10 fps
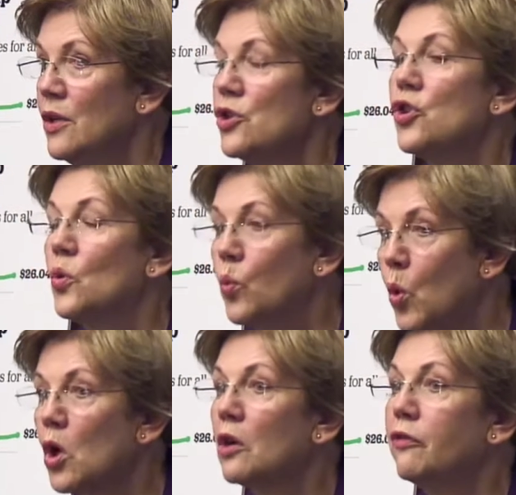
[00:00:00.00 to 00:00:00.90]
taught law
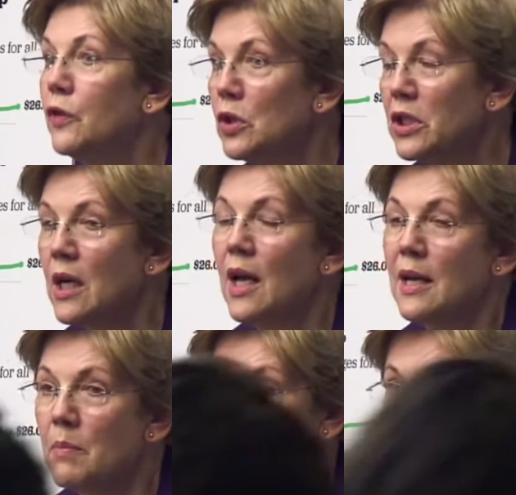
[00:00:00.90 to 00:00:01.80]
before going into
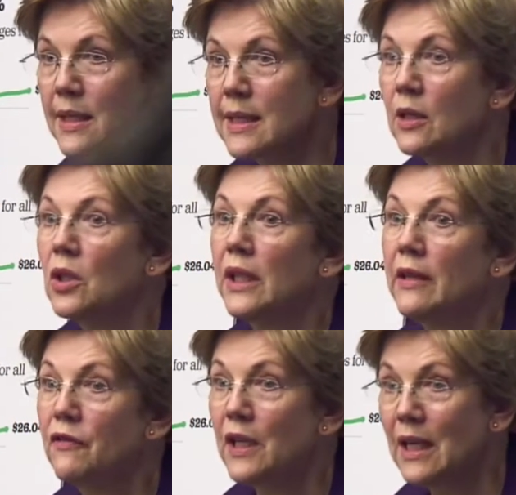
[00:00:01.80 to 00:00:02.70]
politics,
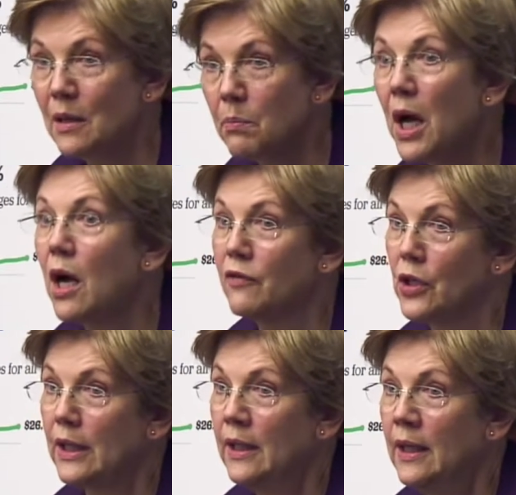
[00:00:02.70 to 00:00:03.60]

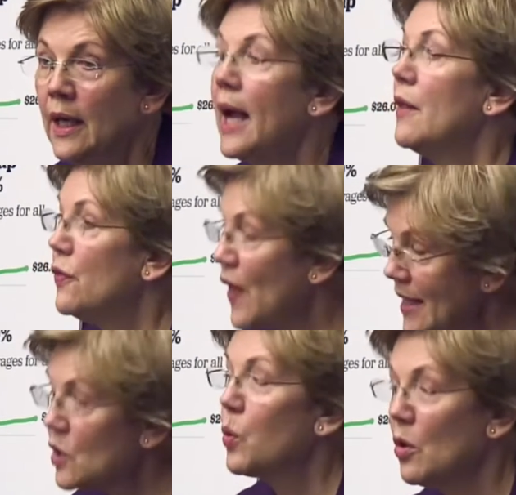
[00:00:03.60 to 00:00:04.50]
and one
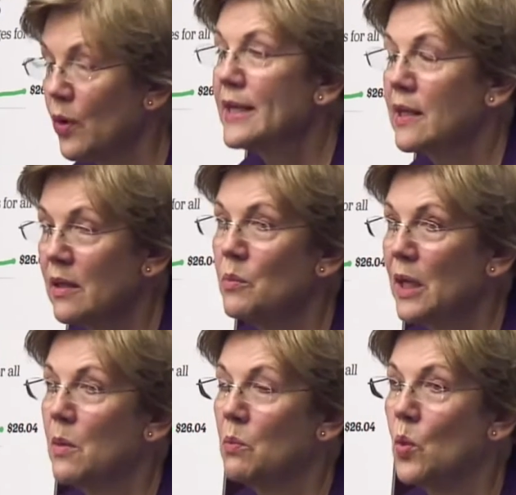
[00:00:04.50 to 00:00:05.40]
of the
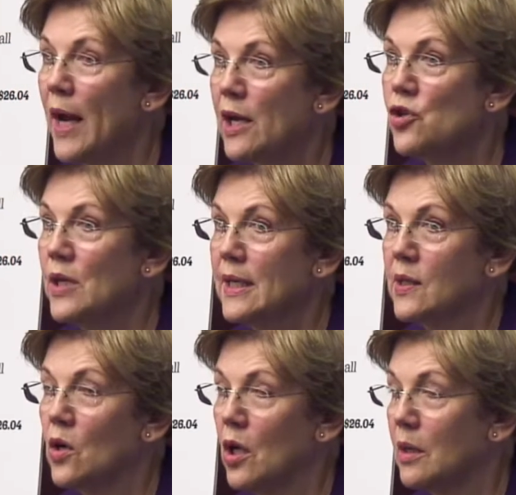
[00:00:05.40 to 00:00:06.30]

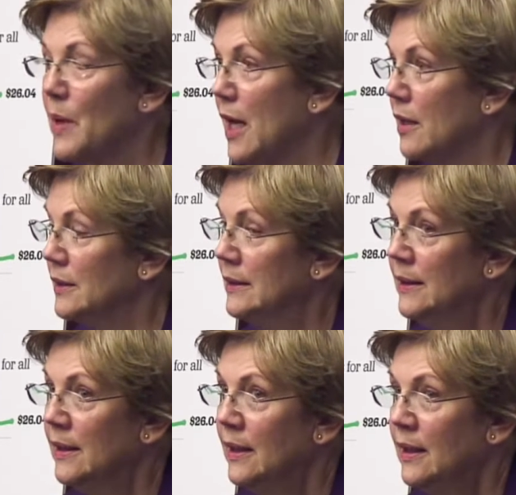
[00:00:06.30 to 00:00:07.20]
things that she
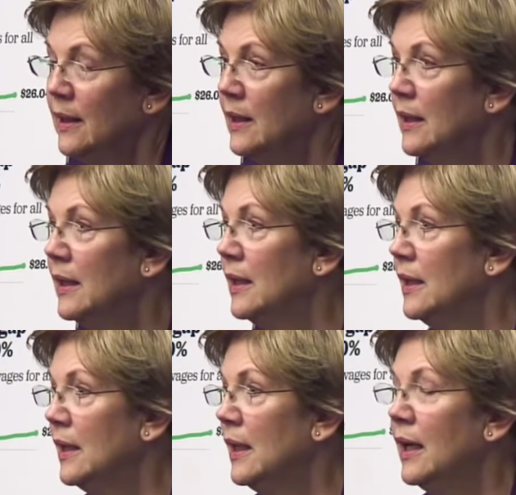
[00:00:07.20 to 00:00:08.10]
did that is
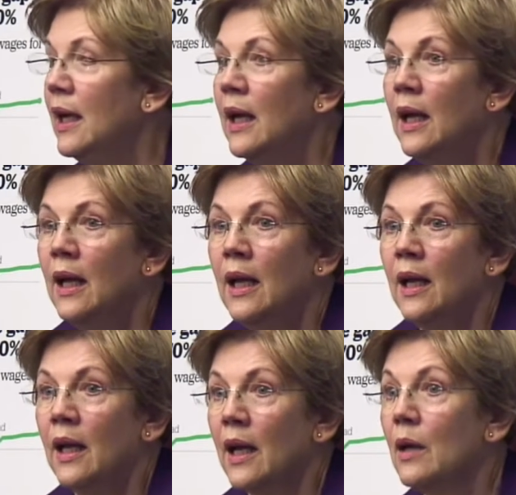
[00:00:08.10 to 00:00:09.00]
highly
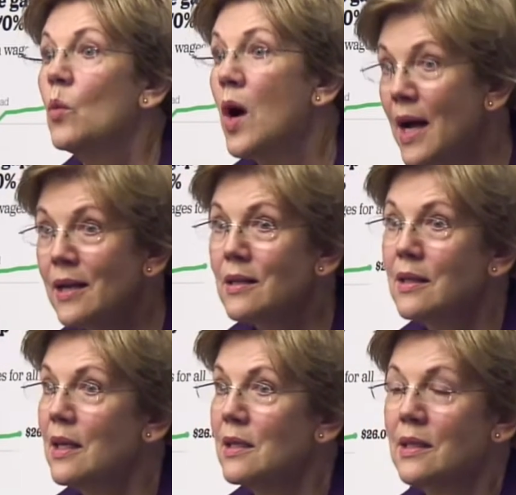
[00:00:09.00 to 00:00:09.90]
controversial is
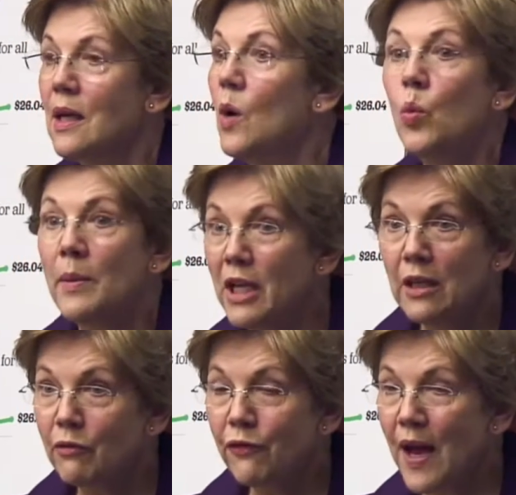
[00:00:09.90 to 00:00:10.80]
that she listed
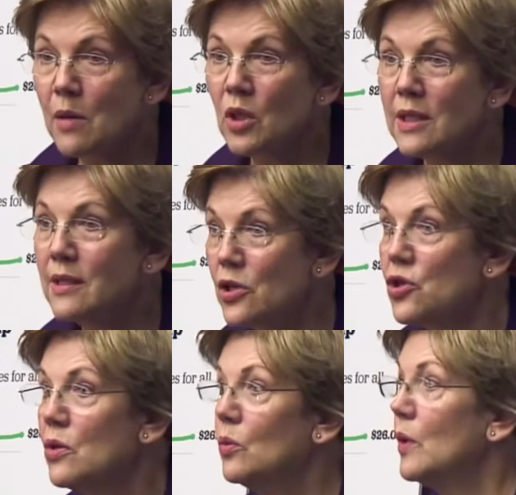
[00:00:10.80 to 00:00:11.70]
herself as
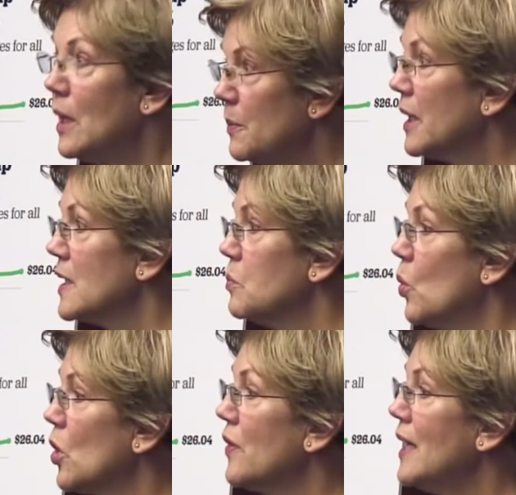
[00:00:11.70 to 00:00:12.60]
Indigenous
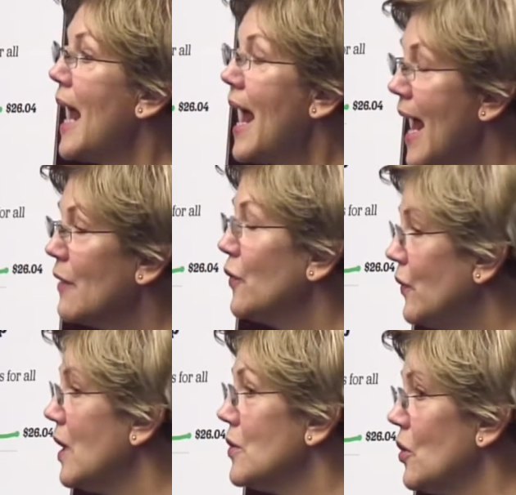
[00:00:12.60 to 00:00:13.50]
or Native
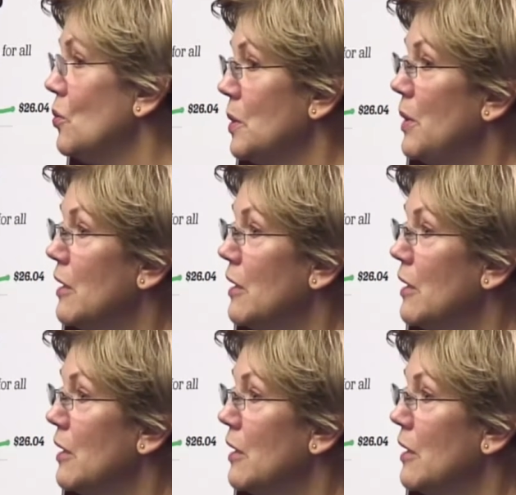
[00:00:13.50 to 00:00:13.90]
American,